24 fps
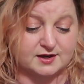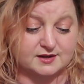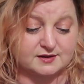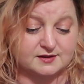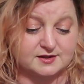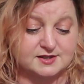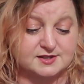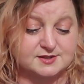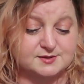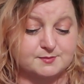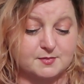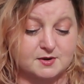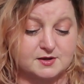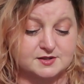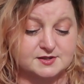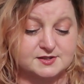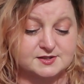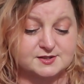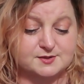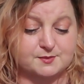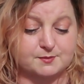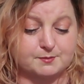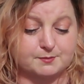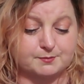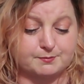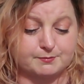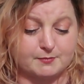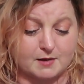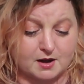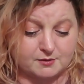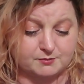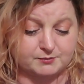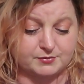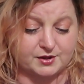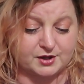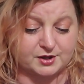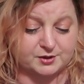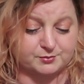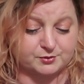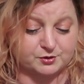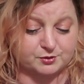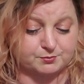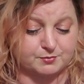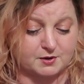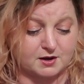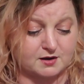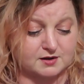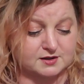in this month's Unplugged
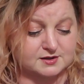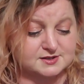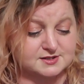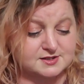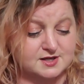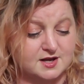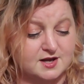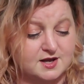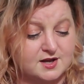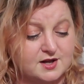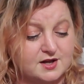Book Box.